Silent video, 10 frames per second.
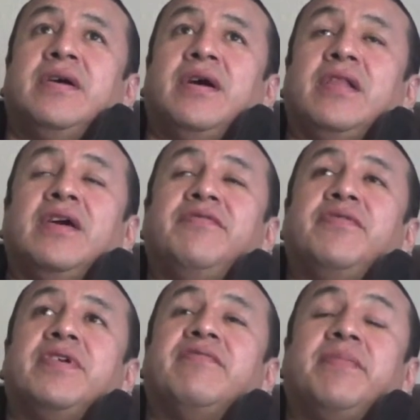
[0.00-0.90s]
loved
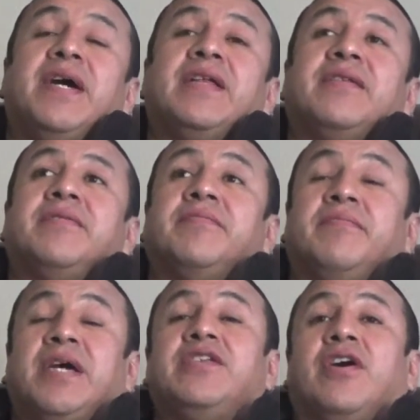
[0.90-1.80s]
one of mine,
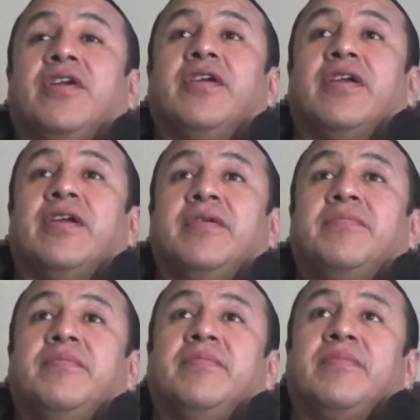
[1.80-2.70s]
my daughter,
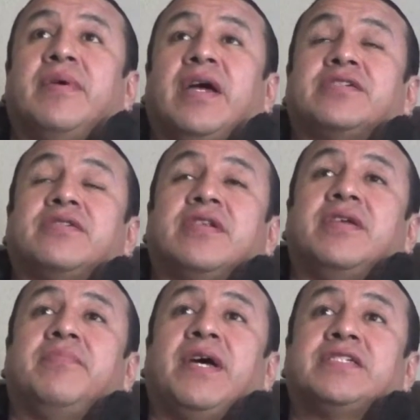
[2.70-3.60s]
actually
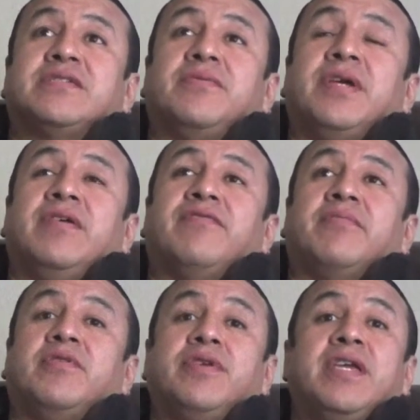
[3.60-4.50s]
passed away
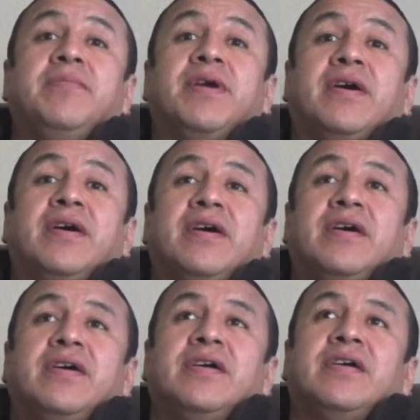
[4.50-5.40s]
from leukemia
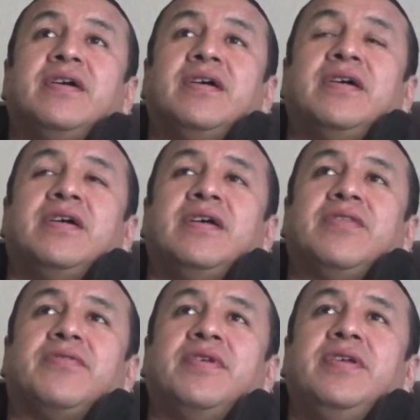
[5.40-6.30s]

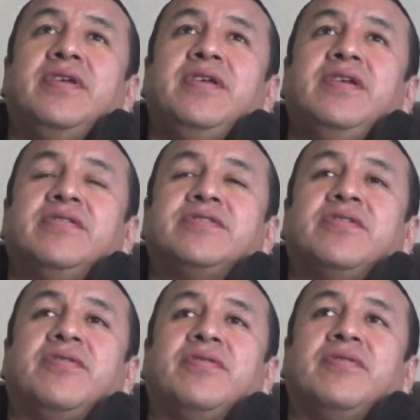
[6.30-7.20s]
3 years
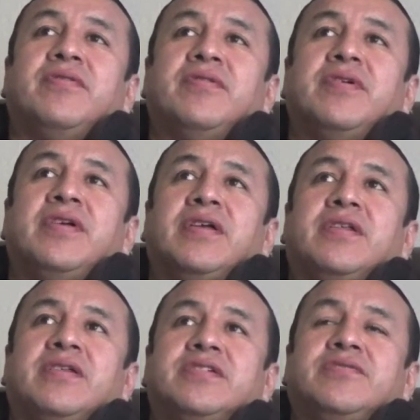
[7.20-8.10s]
ago,
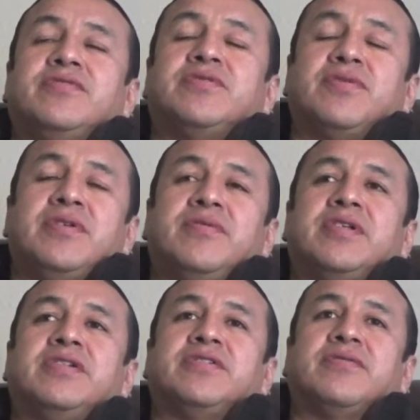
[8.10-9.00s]
and she was 21
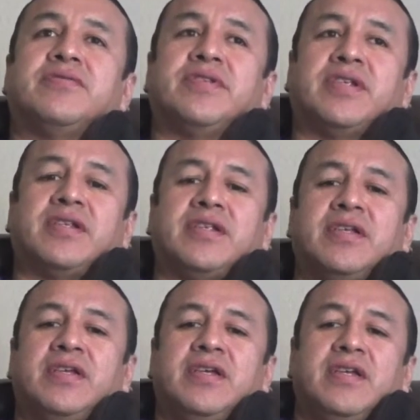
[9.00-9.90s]
years old. And
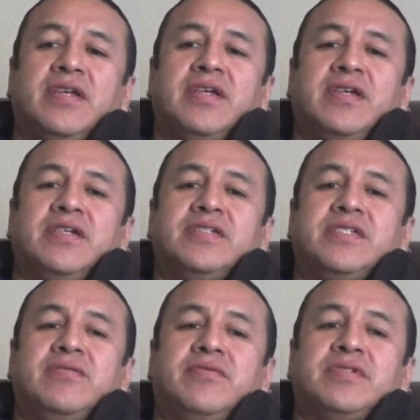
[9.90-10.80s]

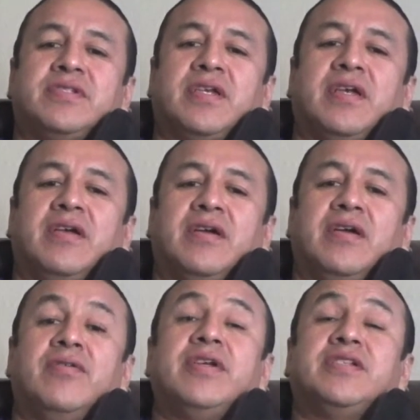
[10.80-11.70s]
she was
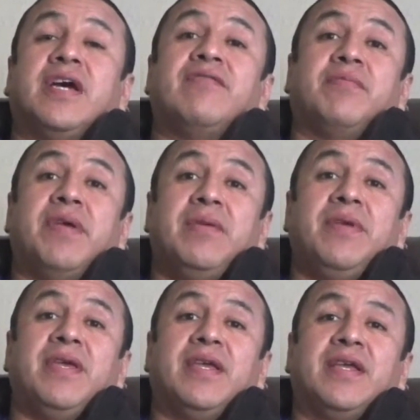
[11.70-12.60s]
going to have a
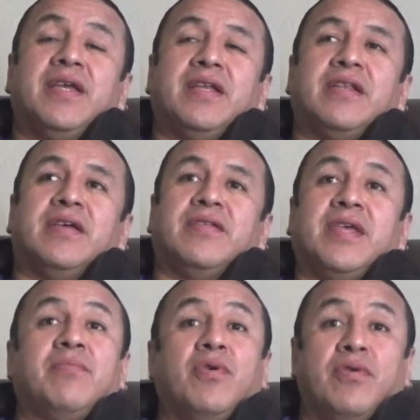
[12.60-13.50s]
baby, and
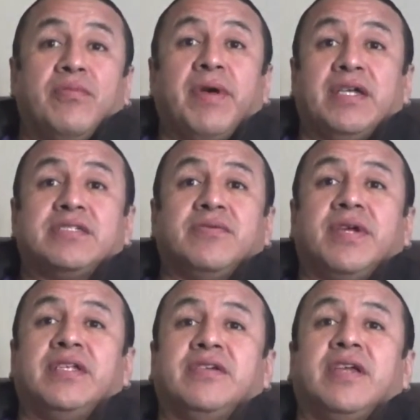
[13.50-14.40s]
they both passed
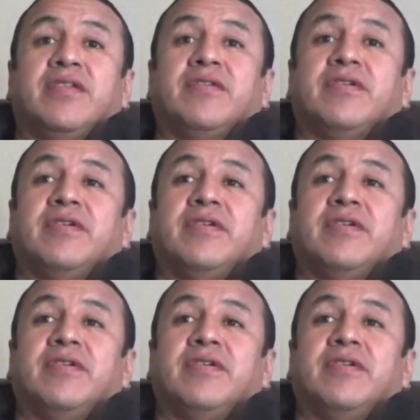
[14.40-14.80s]
away together.